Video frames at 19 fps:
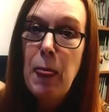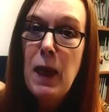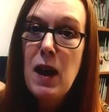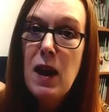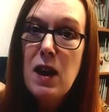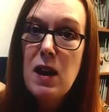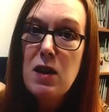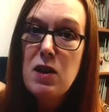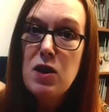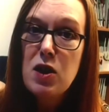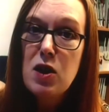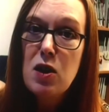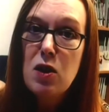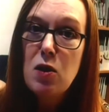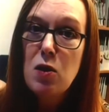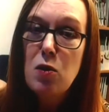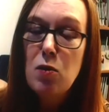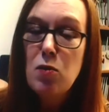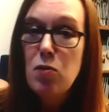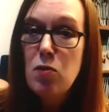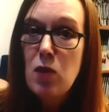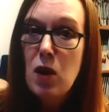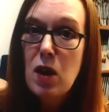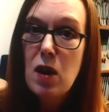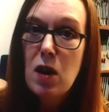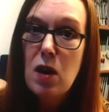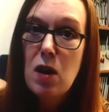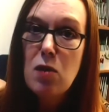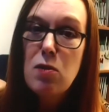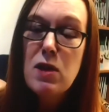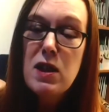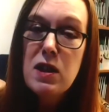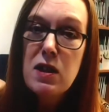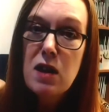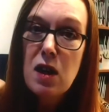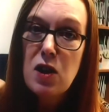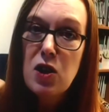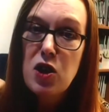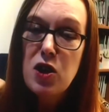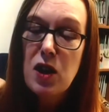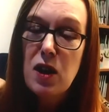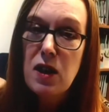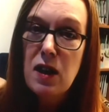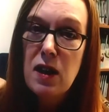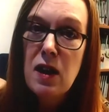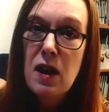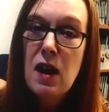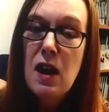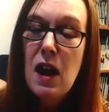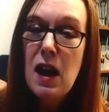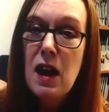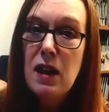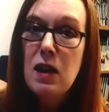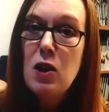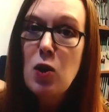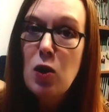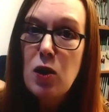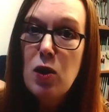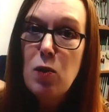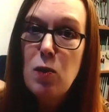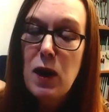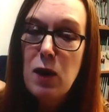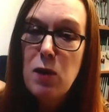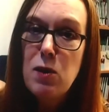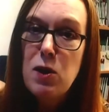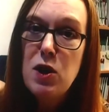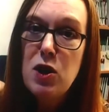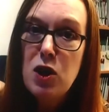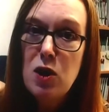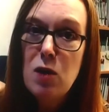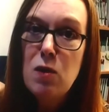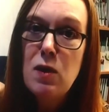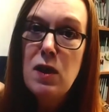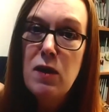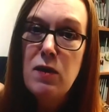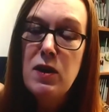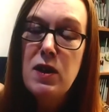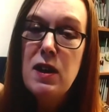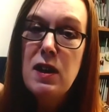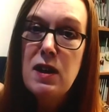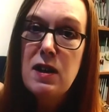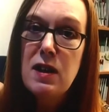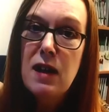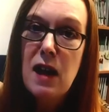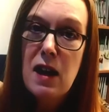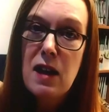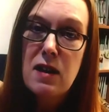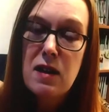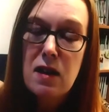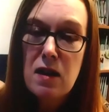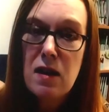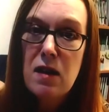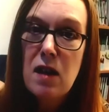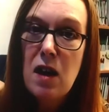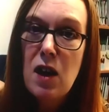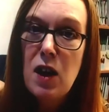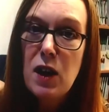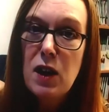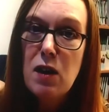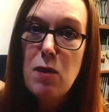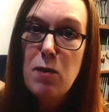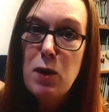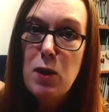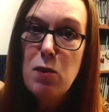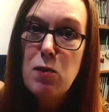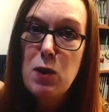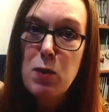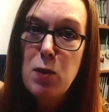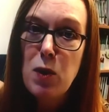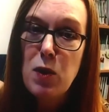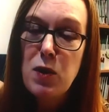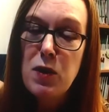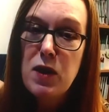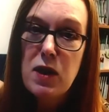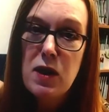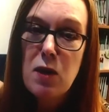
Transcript: into a research study and look at whether we do indeed get higher immune responses.